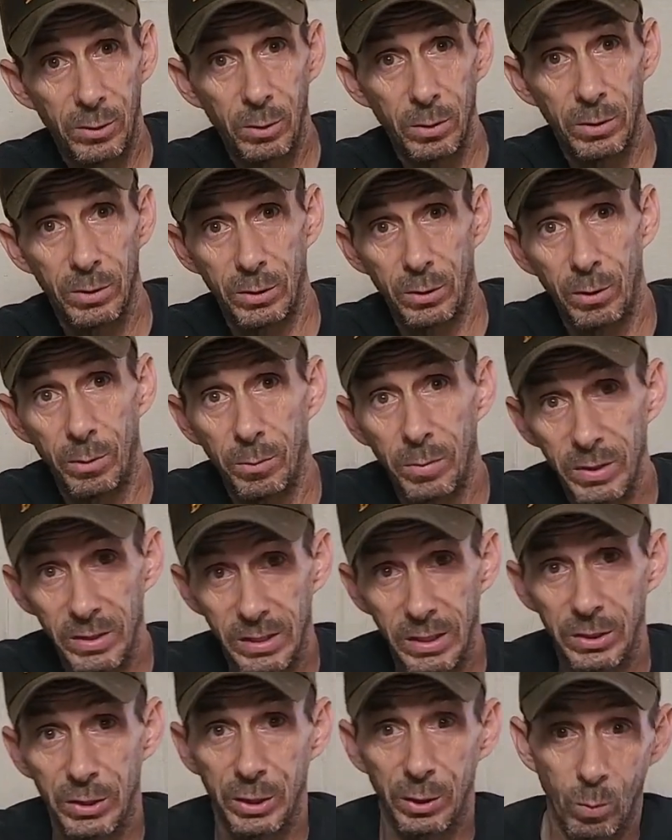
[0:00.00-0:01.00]
to a certain
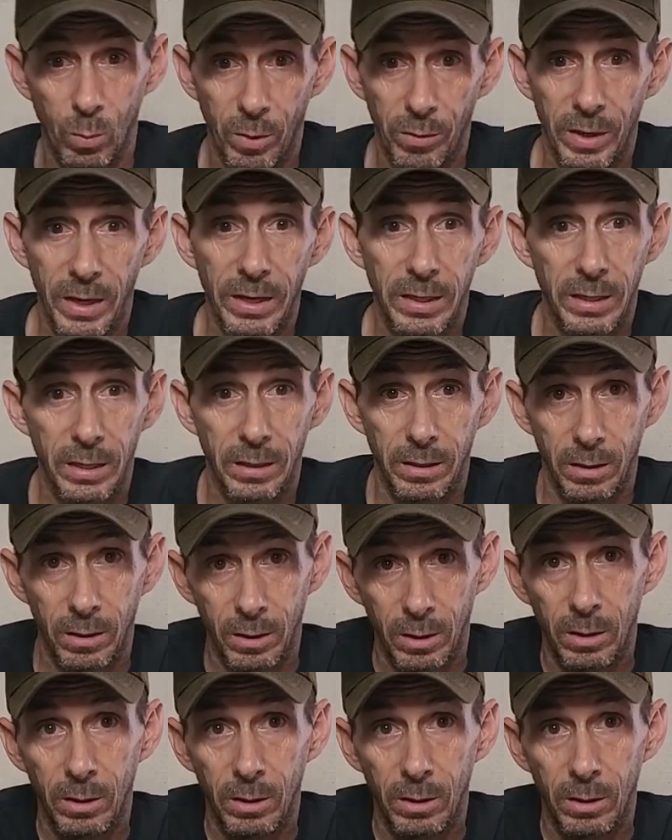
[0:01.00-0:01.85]
position where they can